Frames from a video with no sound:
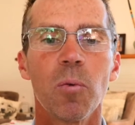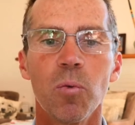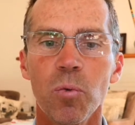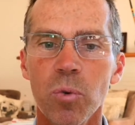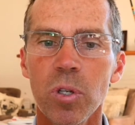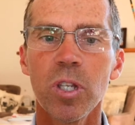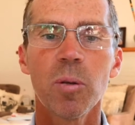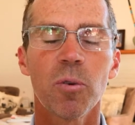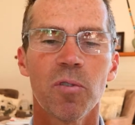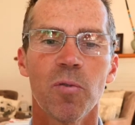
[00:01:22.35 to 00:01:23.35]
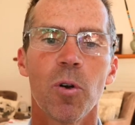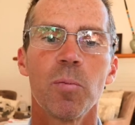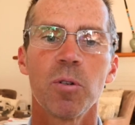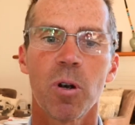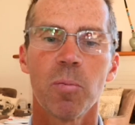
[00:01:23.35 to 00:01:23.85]
really
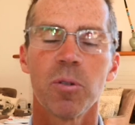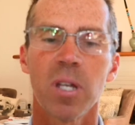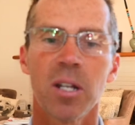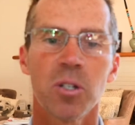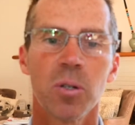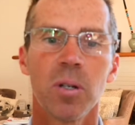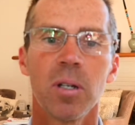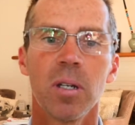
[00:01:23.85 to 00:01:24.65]
perform to our potential.